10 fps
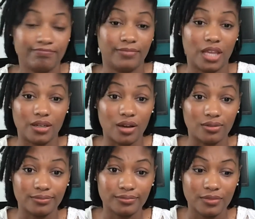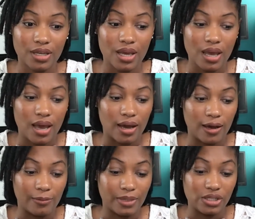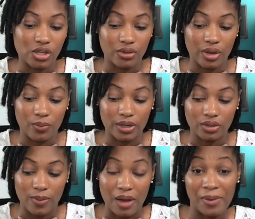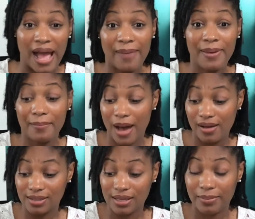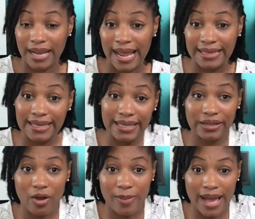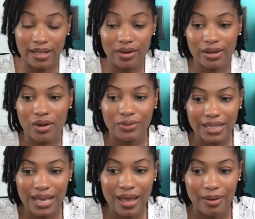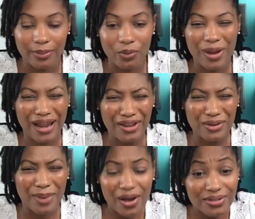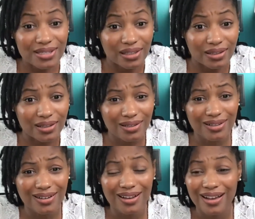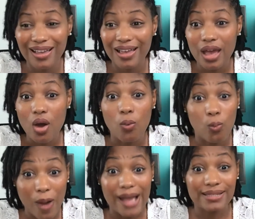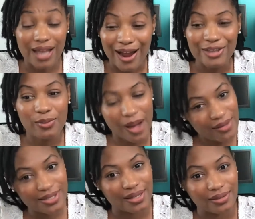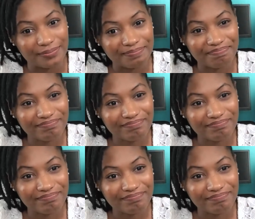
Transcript: They don't. And so they wonder why, well, I've been posting, but I ain't getting nobody on here. Yeah, but what are you posting? What are you posting?